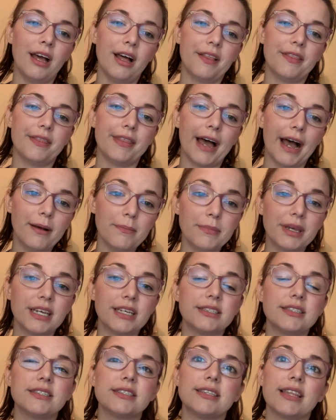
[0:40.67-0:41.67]
That
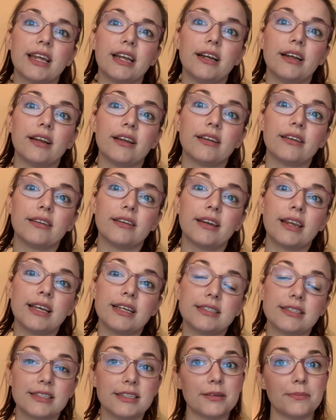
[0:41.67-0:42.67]
means that it
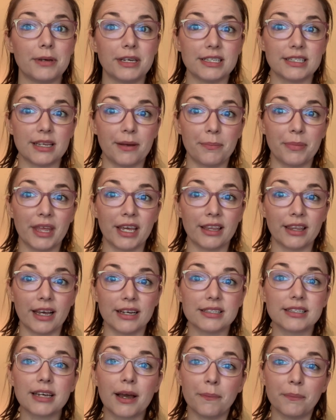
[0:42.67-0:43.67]
needs to be something
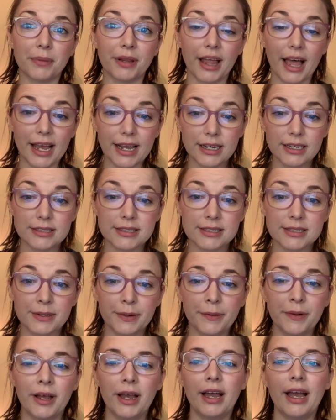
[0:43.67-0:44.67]
that's complex
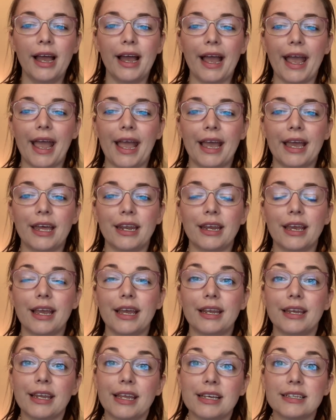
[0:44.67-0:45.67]
and
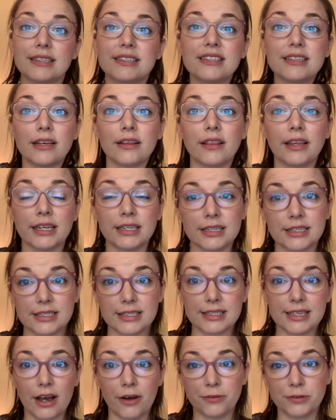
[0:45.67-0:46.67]
it needs to lend
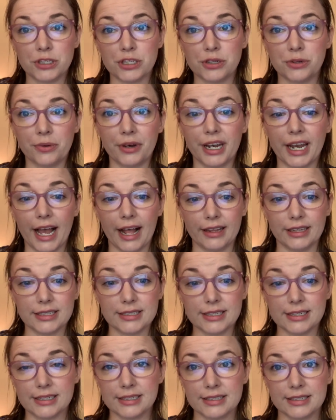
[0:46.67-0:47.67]
itself to
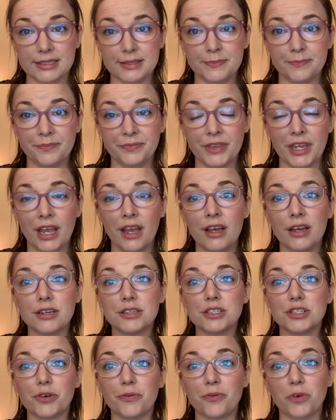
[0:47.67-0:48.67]
analysis.
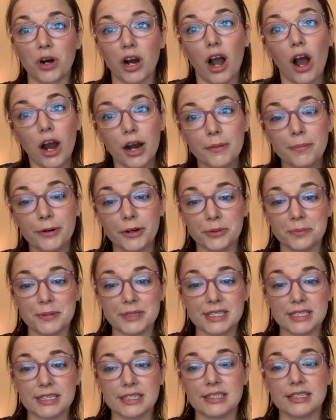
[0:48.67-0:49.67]
So for our
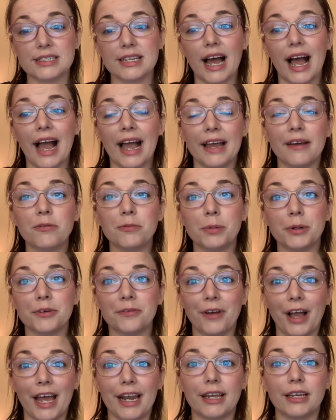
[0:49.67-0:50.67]
purposes, I have
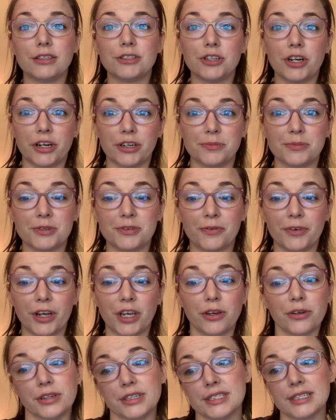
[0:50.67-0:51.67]
provided terms for
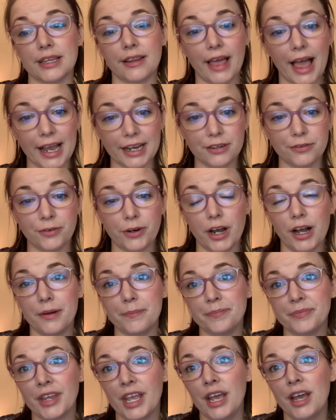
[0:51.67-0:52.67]
you to select from.